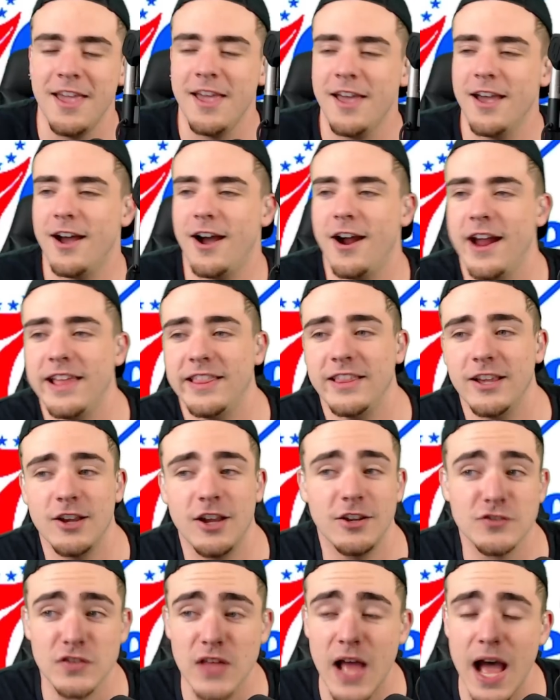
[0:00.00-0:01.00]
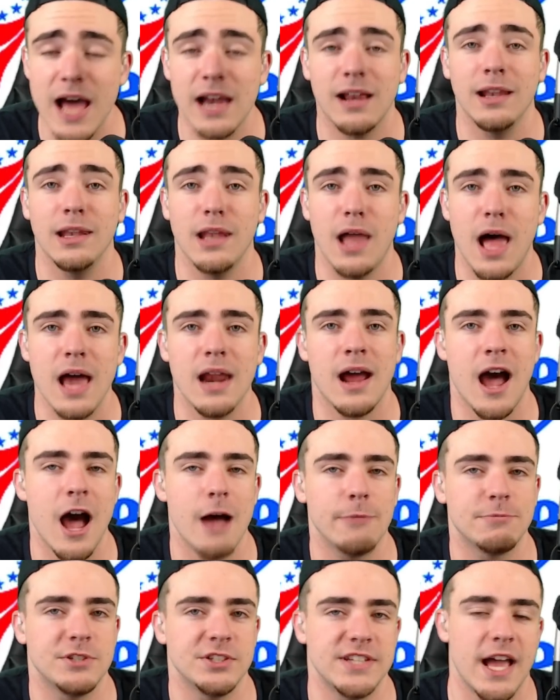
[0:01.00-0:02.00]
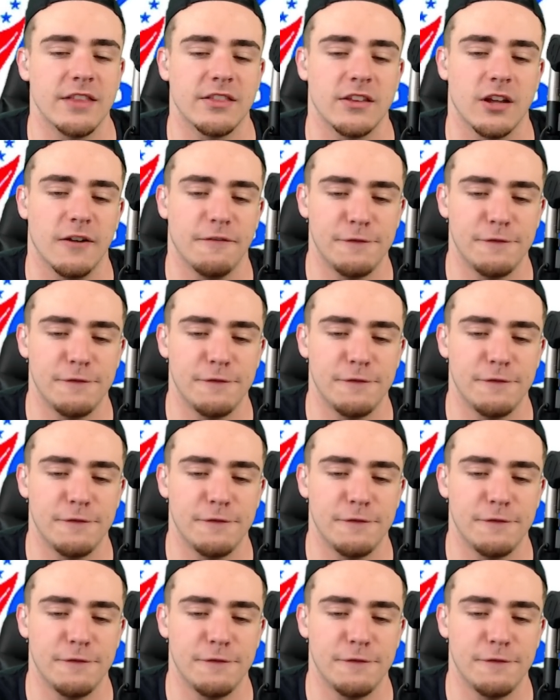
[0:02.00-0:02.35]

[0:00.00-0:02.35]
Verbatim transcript: All right, there's not a lot of options out there.